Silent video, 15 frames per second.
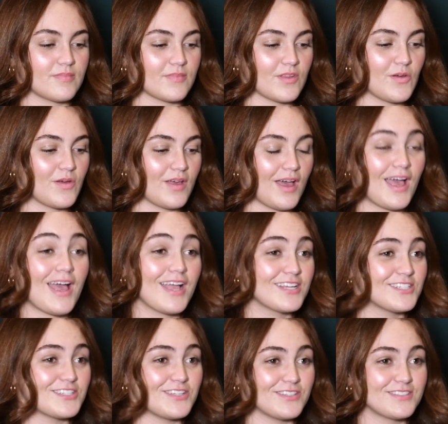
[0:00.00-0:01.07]
Okay, I
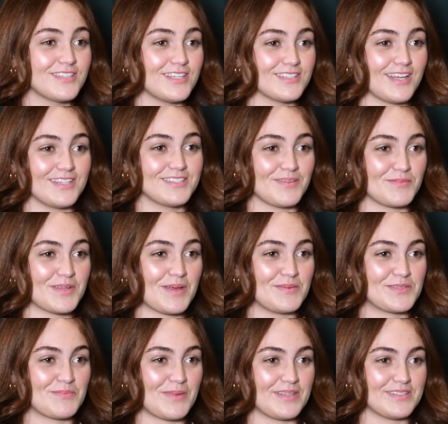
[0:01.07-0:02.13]
actually say that sometimes
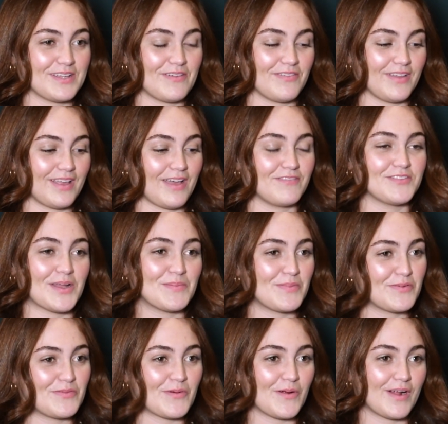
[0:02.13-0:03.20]
to myself, like I've done it
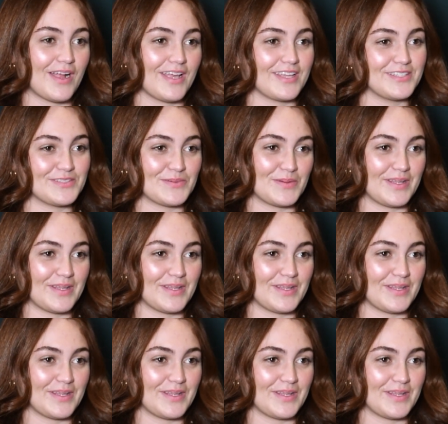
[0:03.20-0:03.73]
before, I can do it